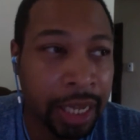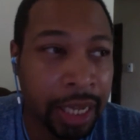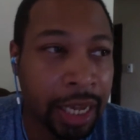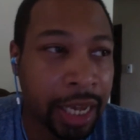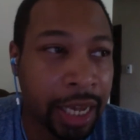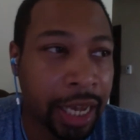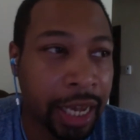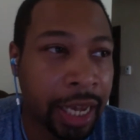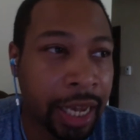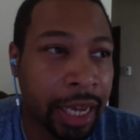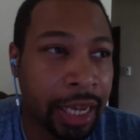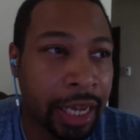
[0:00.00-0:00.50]

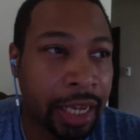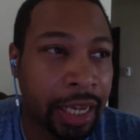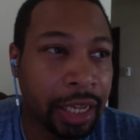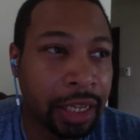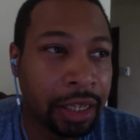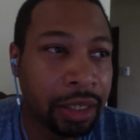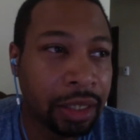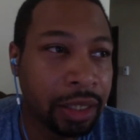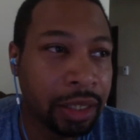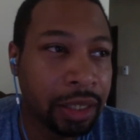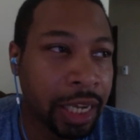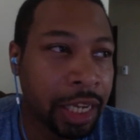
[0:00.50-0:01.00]

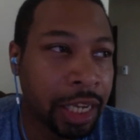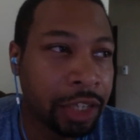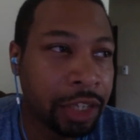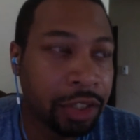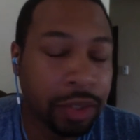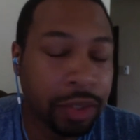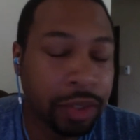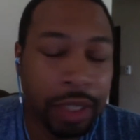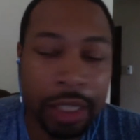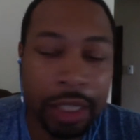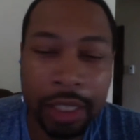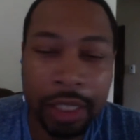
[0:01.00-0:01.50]
And as
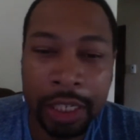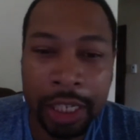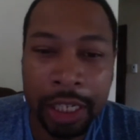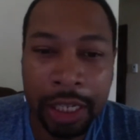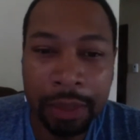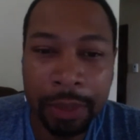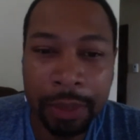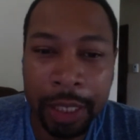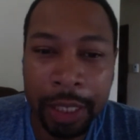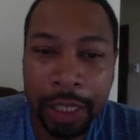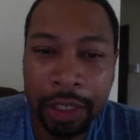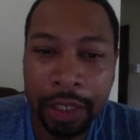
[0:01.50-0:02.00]
you get
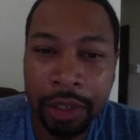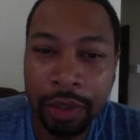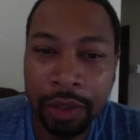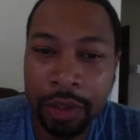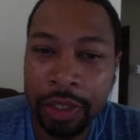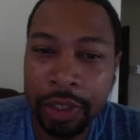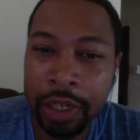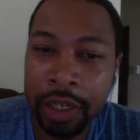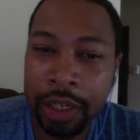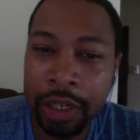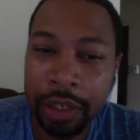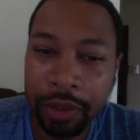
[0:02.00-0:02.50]
deep, then you
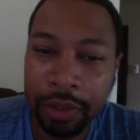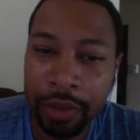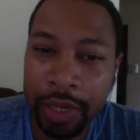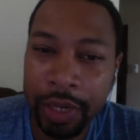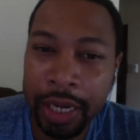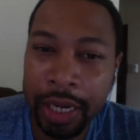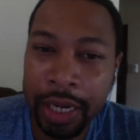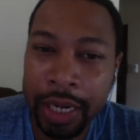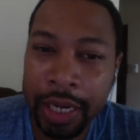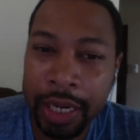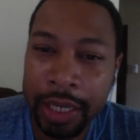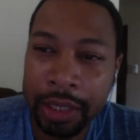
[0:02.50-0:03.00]
start to
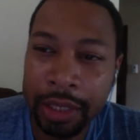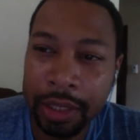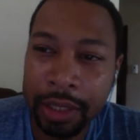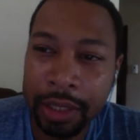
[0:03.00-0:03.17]
realize,